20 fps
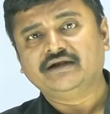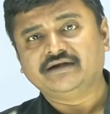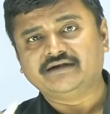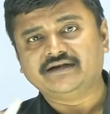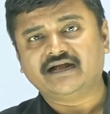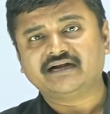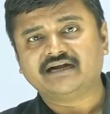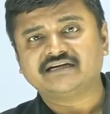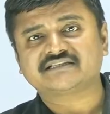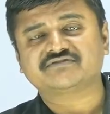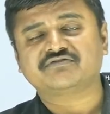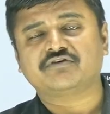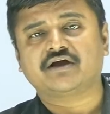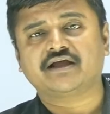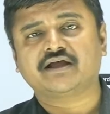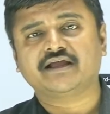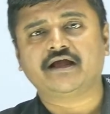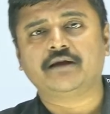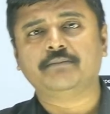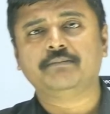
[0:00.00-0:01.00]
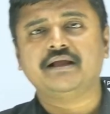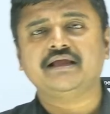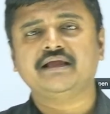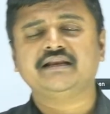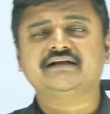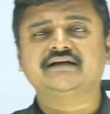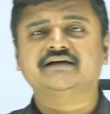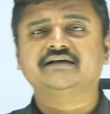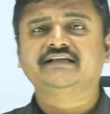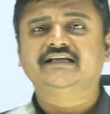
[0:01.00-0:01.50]
That's why
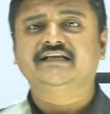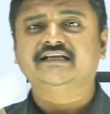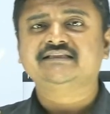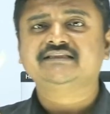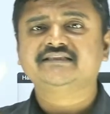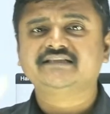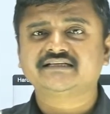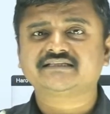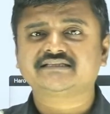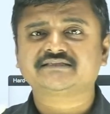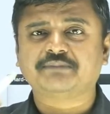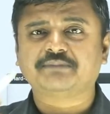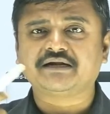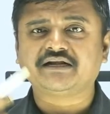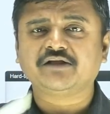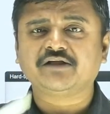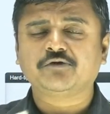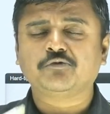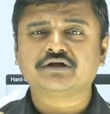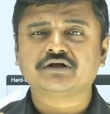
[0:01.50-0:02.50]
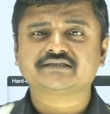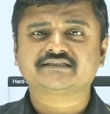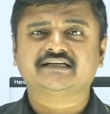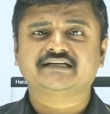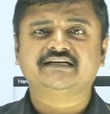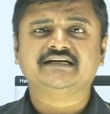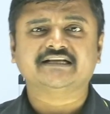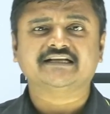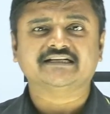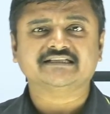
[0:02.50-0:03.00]
American in this particular
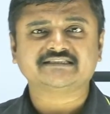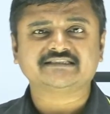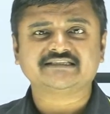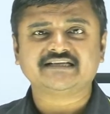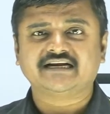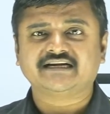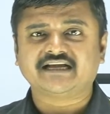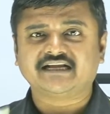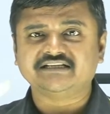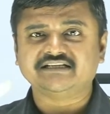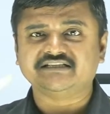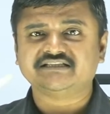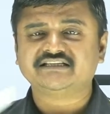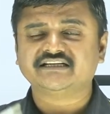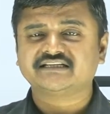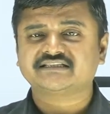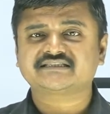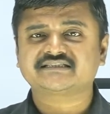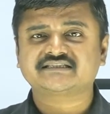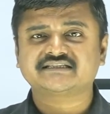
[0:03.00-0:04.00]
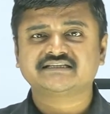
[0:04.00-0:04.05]
sentence that I just